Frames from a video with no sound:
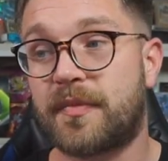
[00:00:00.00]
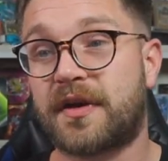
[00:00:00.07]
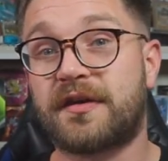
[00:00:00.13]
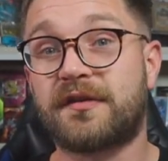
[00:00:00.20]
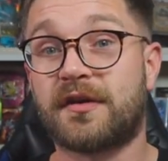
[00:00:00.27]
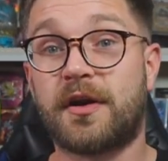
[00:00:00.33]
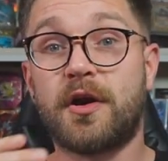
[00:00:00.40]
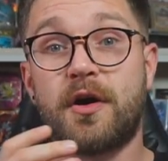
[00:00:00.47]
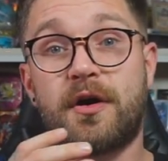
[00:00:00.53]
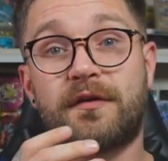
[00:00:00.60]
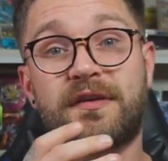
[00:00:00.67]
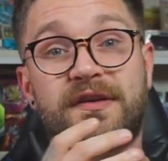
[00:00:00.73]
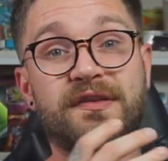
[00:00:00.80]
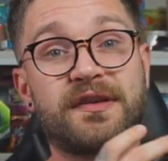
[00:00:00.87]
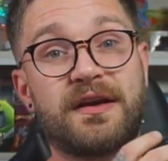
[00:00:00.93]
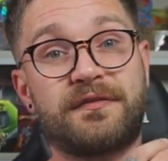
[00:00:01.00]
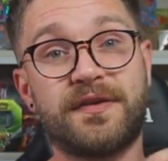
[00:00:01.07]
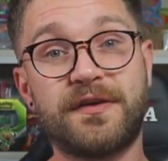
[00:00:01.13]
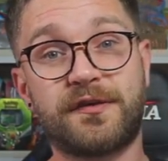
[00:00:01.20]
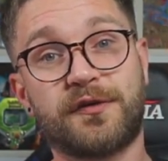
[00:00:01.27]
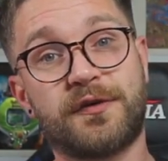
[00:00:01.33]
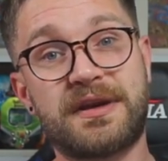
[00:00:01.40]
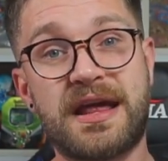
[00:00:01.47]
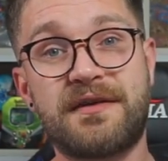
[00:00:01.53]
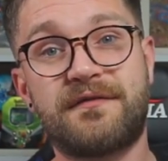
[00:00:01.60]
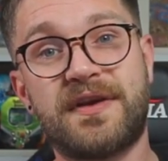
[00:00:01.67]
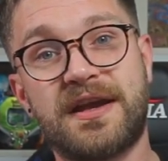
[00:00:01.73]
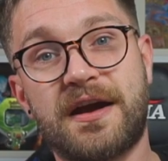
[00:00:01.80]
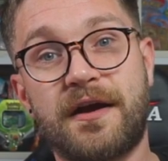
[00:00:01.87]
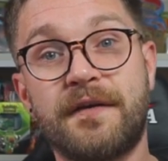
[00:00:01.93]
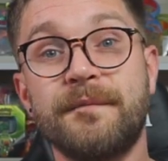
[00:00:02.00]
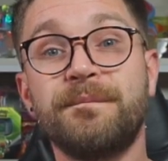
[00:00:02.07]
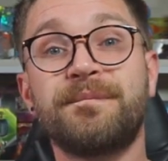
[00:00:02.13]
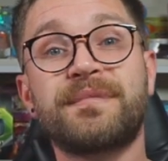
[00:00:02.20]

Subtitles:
because a lot of the stuff that you saw in that video,